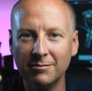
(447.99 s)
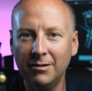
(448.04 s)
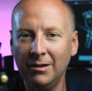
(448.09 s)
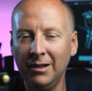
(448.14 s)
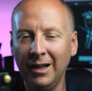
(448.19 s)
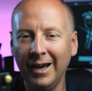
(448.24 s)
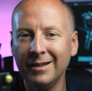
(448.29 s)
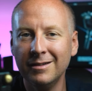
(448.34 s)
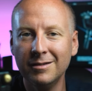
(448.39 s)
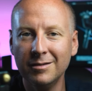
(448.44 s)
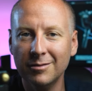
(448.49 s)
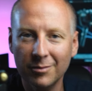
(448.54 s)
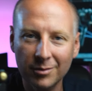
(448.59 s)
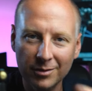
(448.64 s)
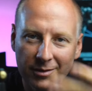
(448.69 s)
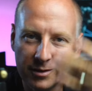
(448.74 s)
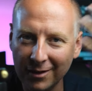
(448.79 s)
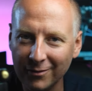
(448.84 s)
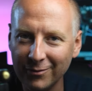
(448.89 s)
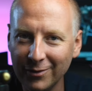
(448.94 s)
light
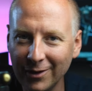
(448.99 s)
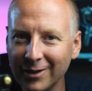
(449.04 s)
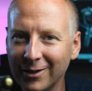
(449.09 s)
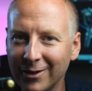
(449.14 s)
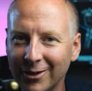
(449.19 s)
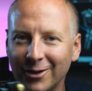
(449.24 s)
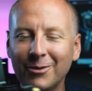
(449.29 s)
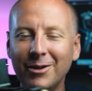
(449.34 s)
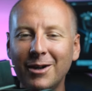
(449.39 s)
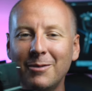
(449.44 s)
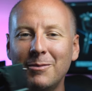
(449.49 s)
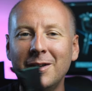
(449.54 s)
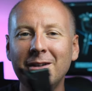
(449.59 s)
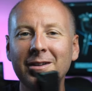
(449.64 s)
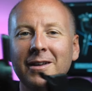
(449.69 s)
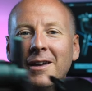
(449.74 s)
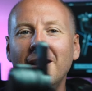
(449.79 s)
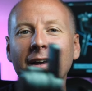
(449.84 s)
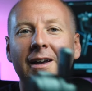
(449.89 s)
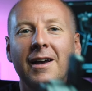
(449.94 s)
or something, you know what I
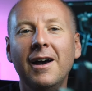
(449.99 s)
mean?